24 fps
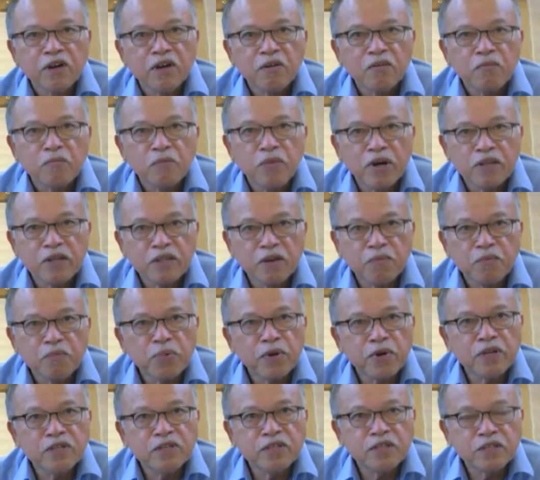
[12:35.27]
by the
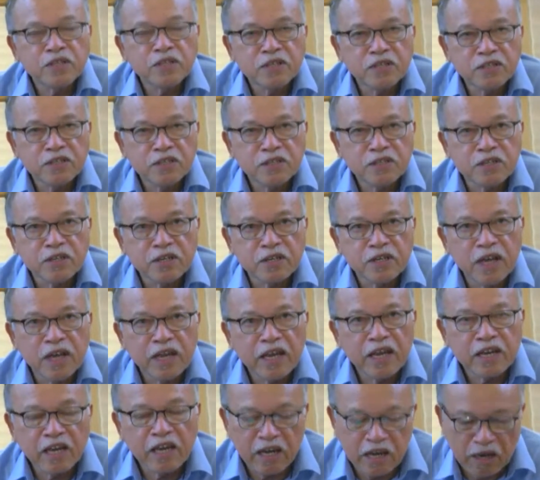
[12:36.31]
present uh,
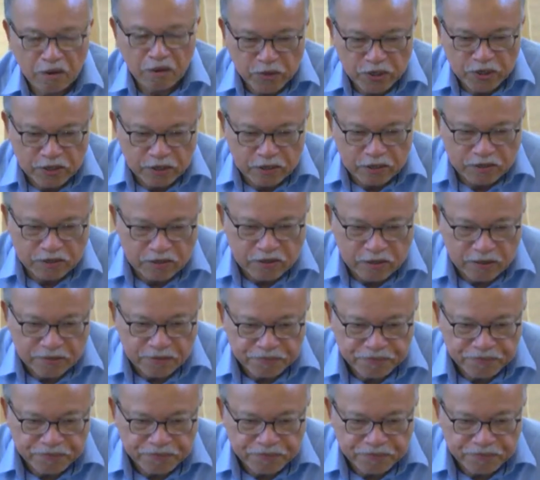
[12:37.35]
academicians.